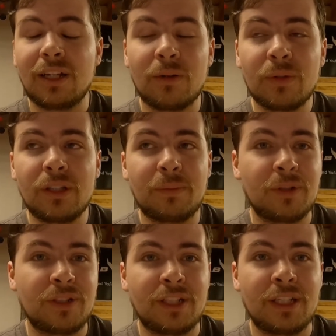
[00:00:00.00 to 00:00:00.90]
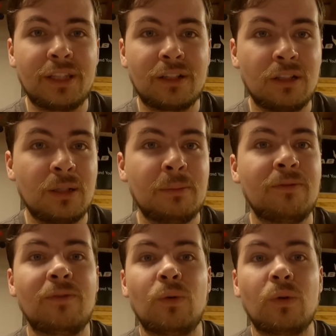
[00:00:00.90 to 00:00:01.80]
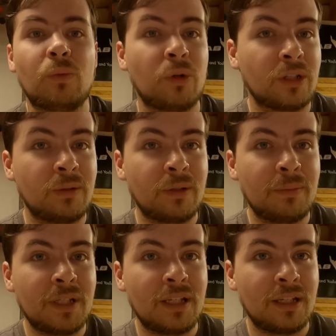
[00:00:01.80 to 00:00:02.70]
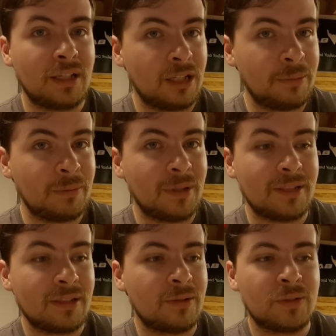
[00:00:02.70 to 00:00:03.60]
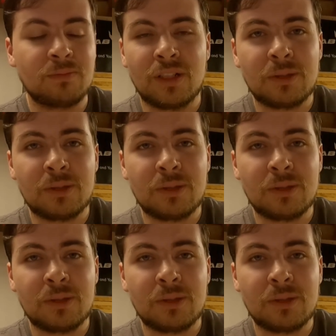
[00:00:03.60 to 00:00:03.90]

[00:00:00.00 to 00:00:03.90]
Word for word: and I really appreciate the club for working with me and helping me as I was